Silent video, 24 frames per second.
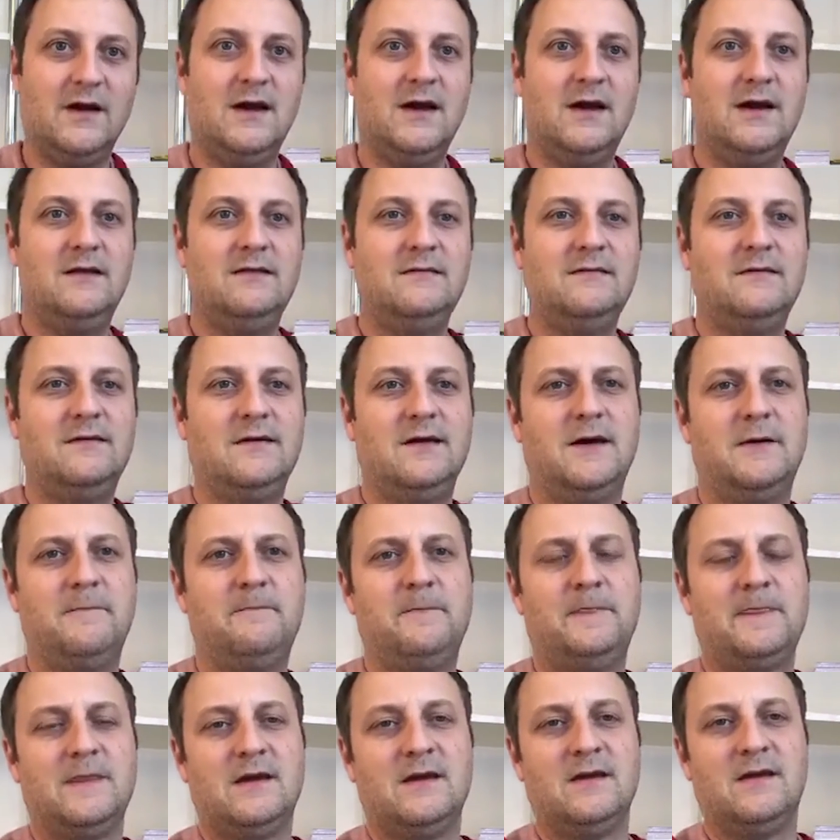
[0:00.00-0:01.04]
And
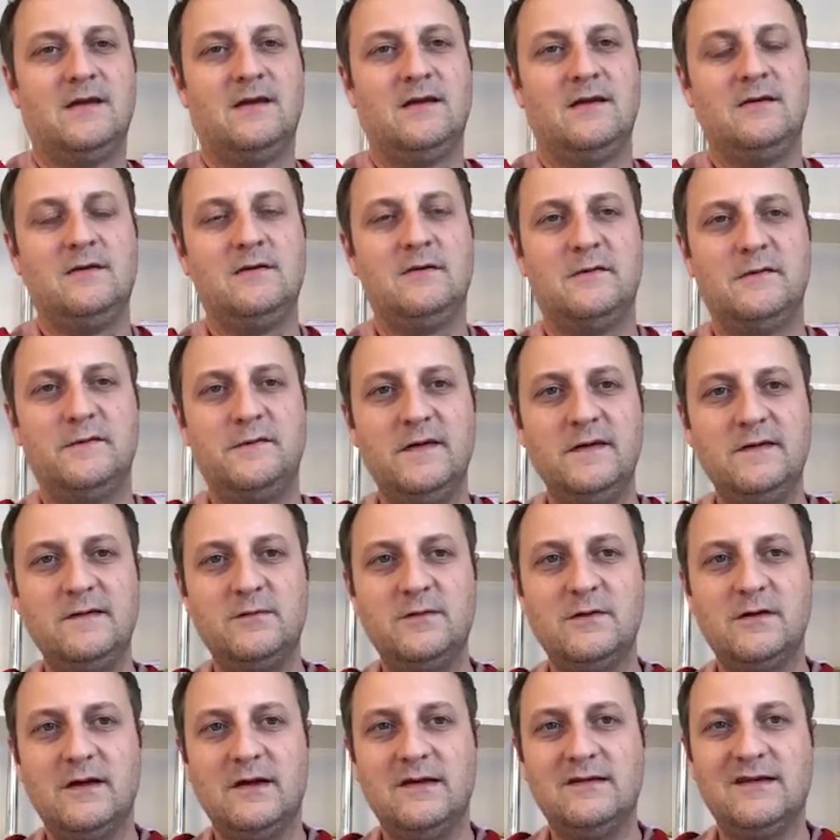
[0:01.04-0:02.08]
you know,
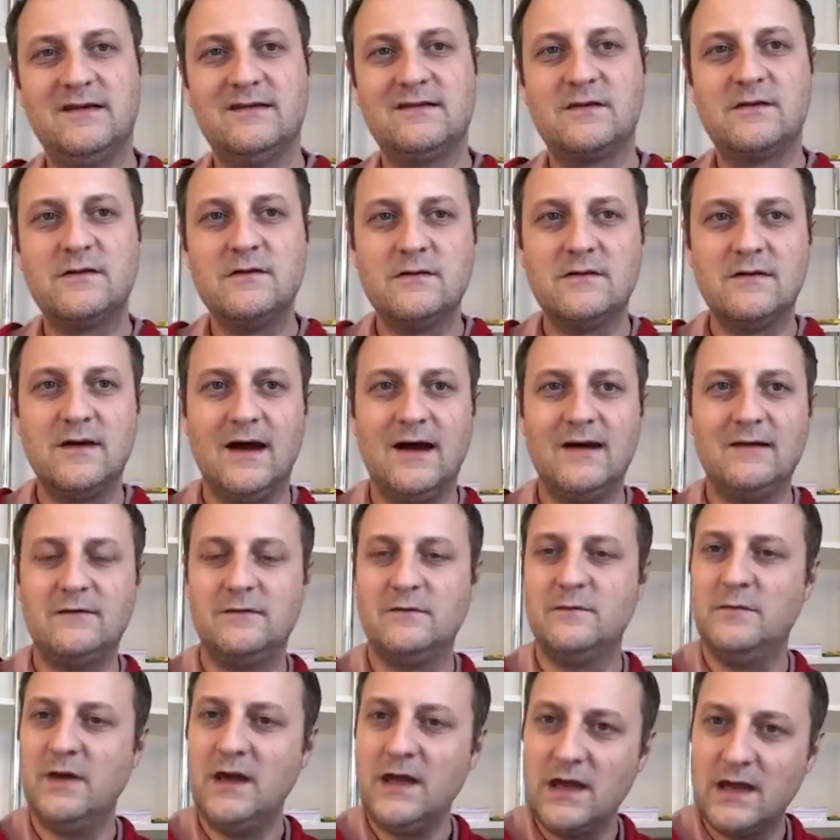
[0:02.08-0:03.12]
Facebook is as good
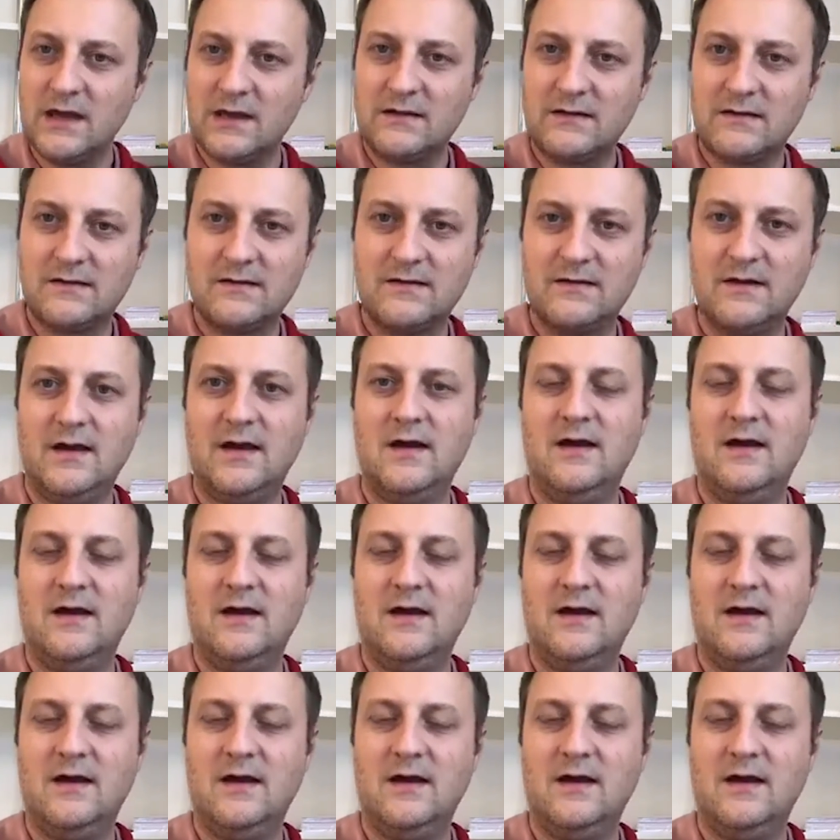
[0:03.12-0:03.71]
as you make it.